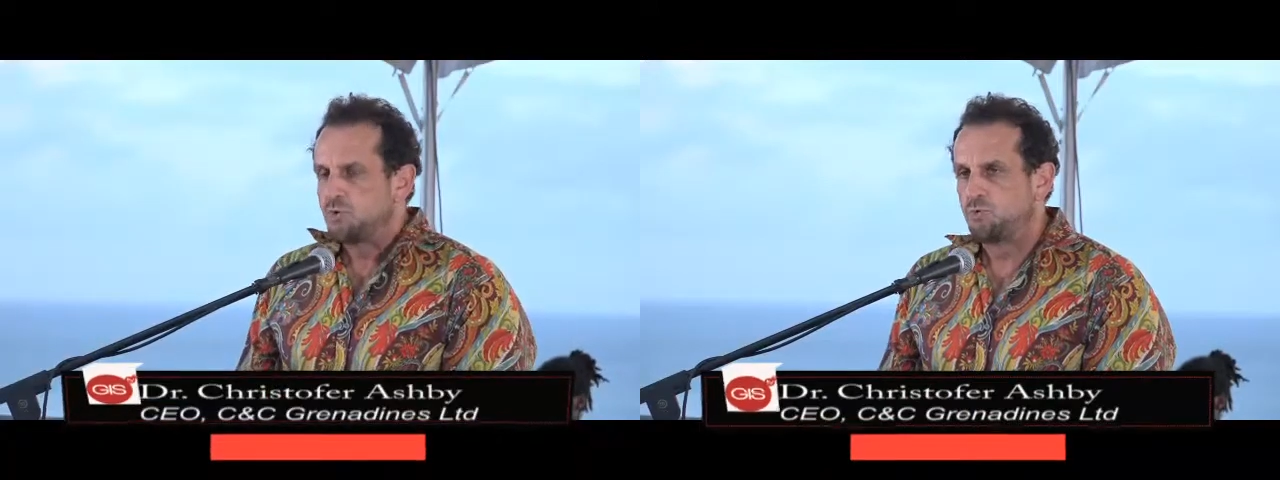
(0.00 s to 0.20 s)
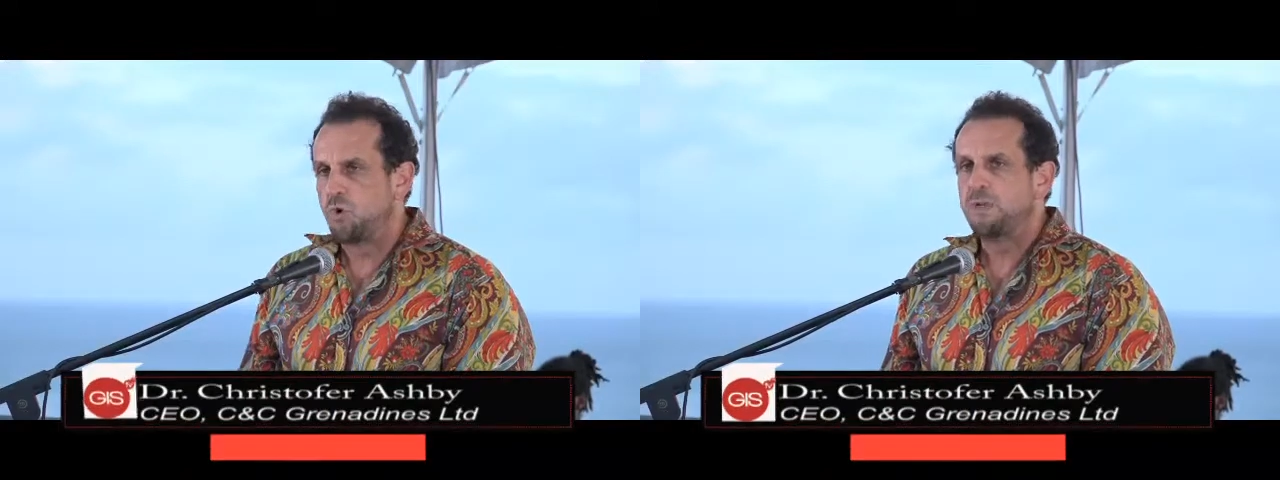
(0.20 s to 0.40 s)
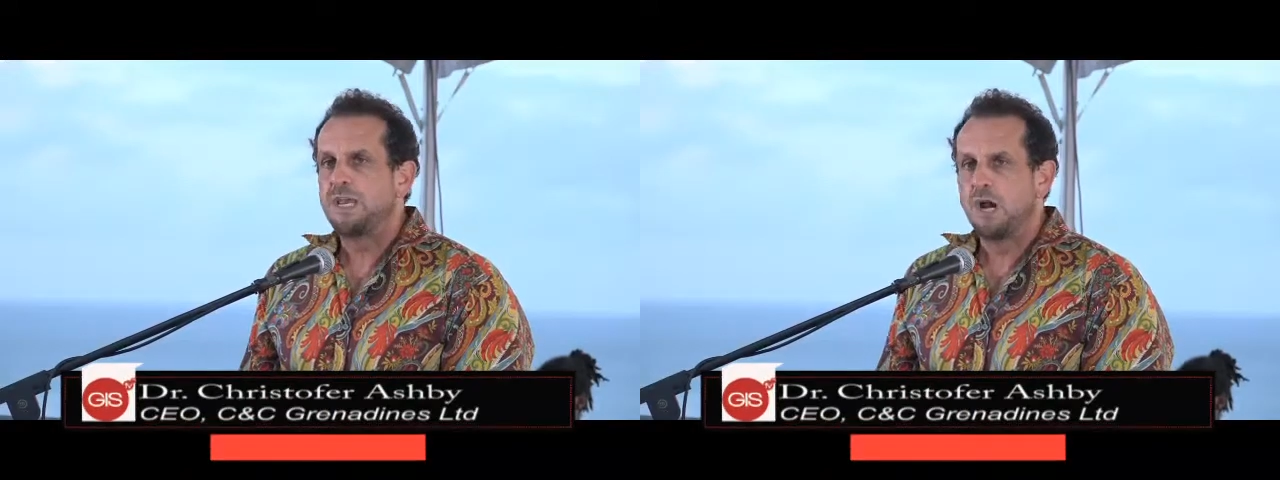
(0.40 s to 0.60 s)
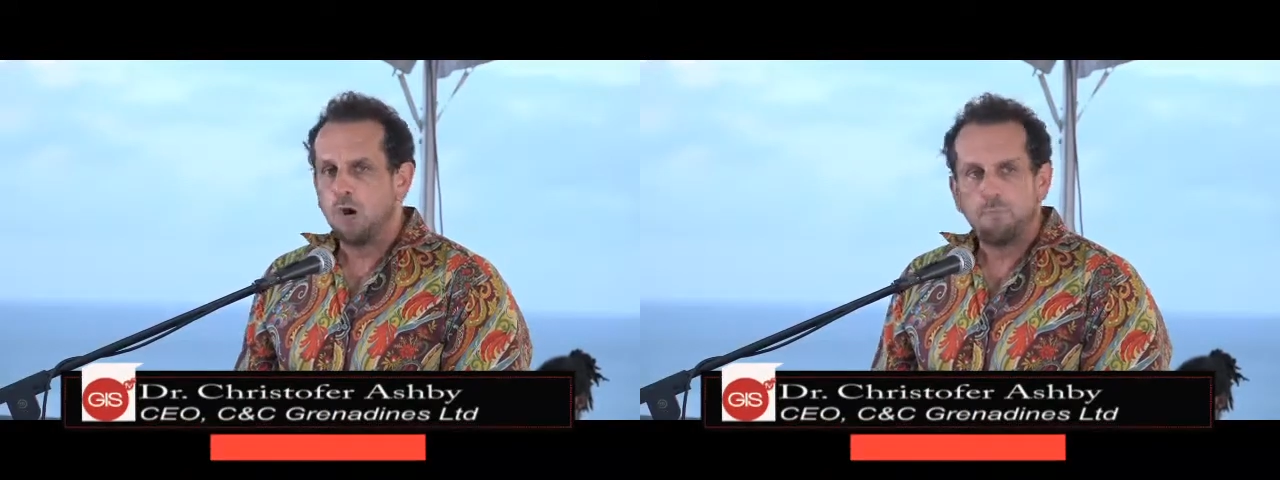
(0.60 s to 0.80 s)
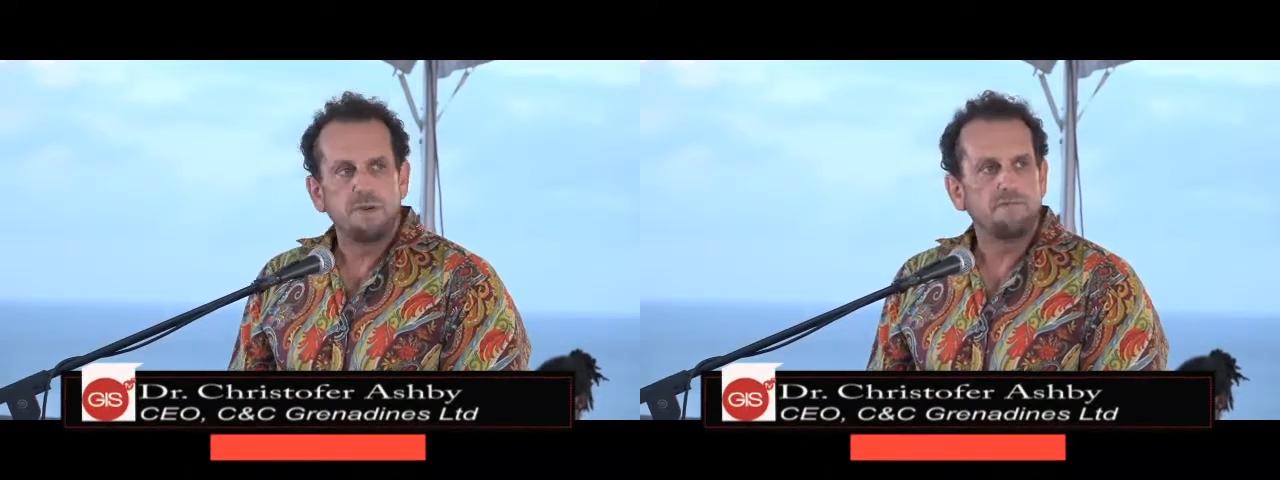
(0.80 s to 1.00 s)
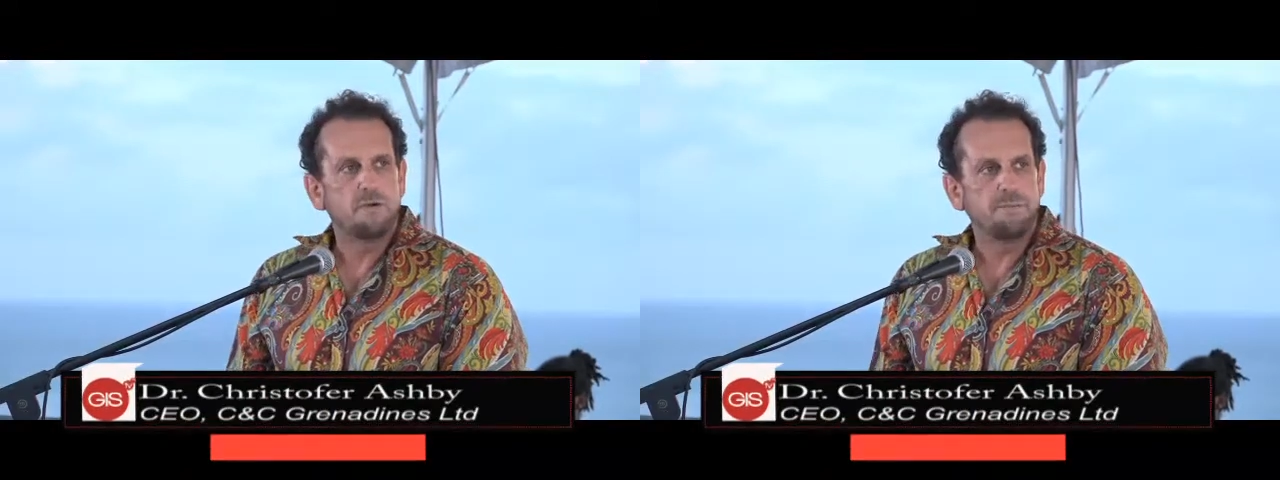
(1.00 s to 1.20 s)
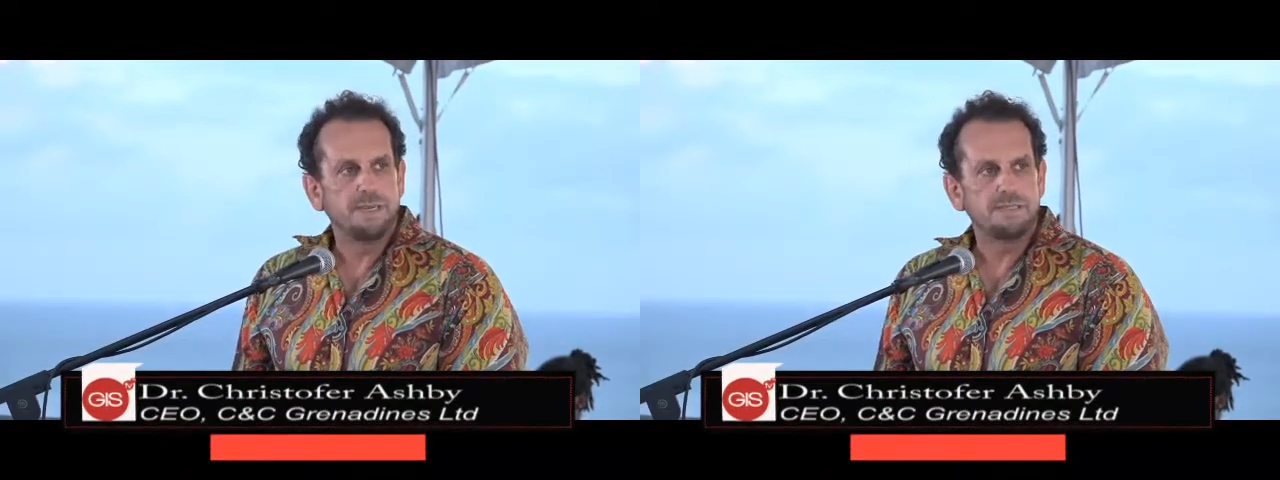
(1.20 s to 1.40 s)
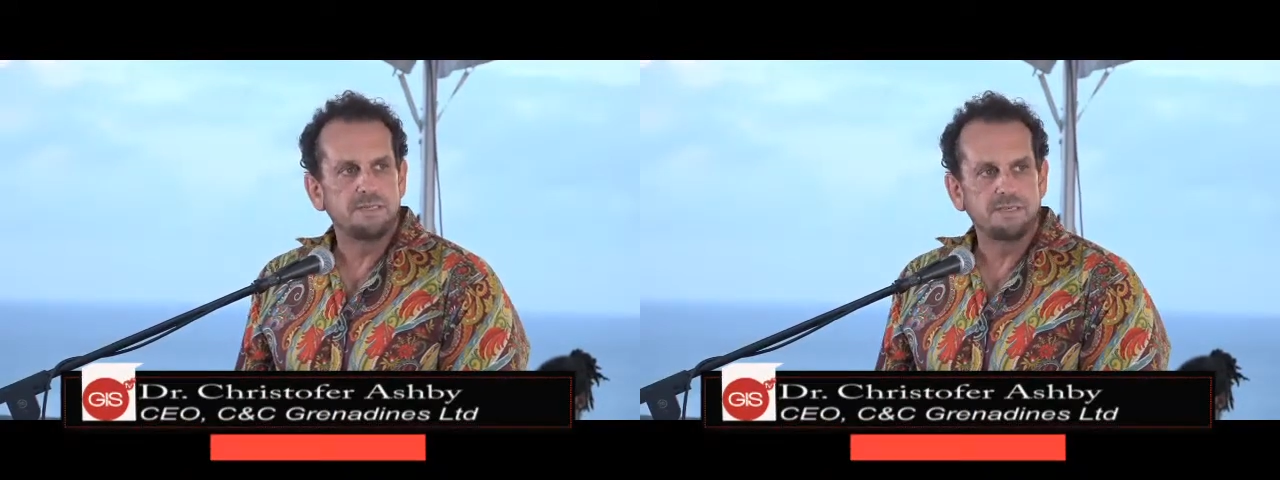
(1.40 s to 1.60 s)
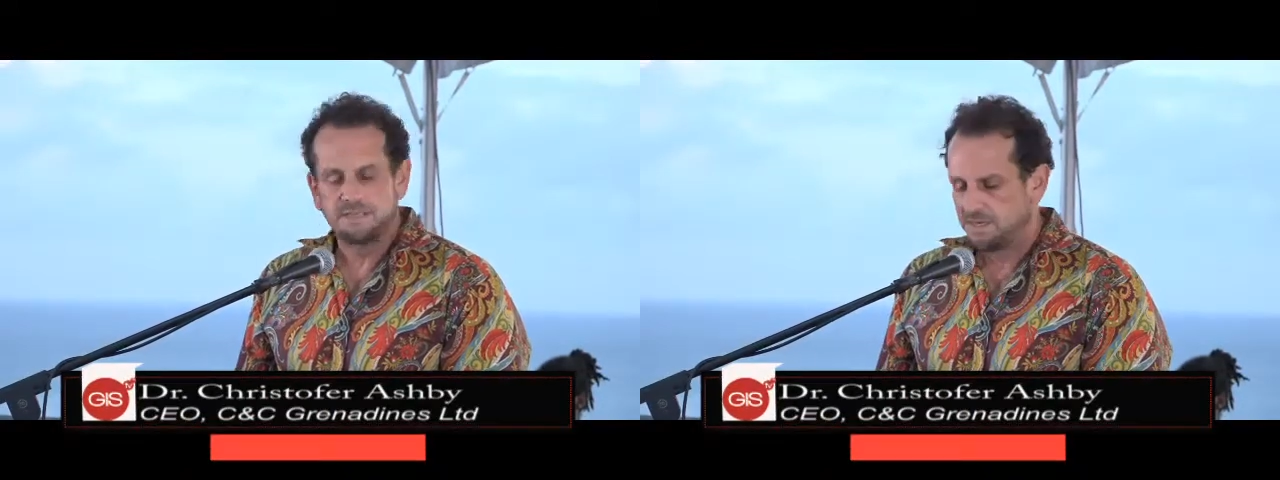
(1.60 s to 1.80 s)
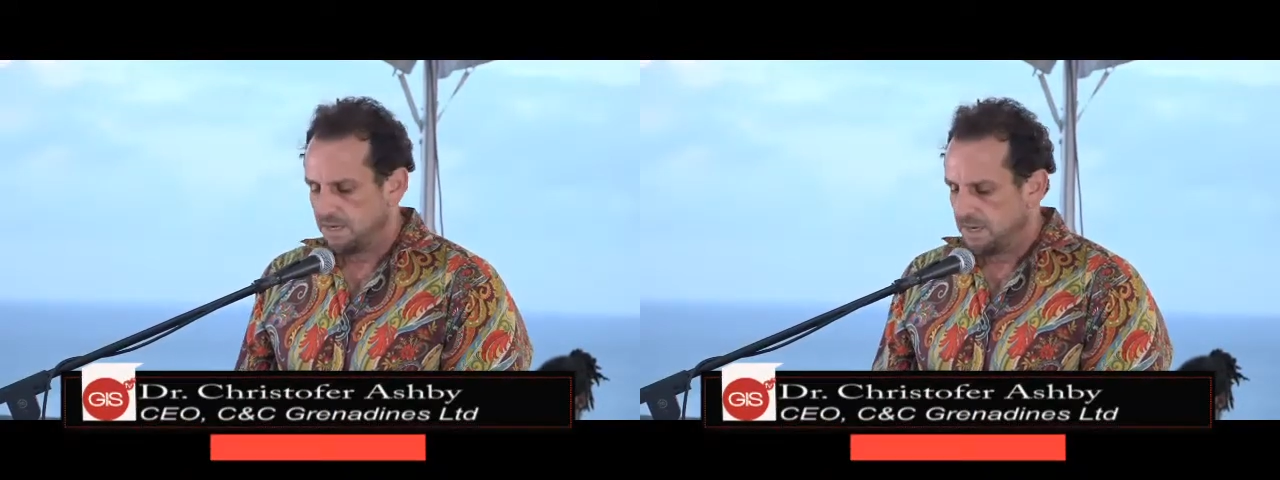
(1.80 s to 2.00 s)
truly open for
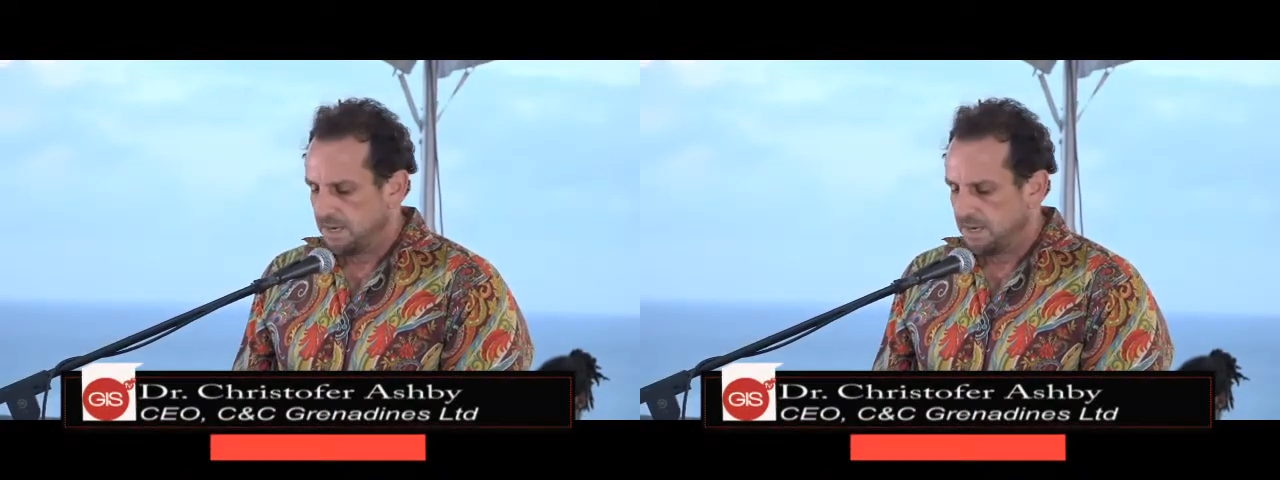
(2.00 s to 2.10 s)
business.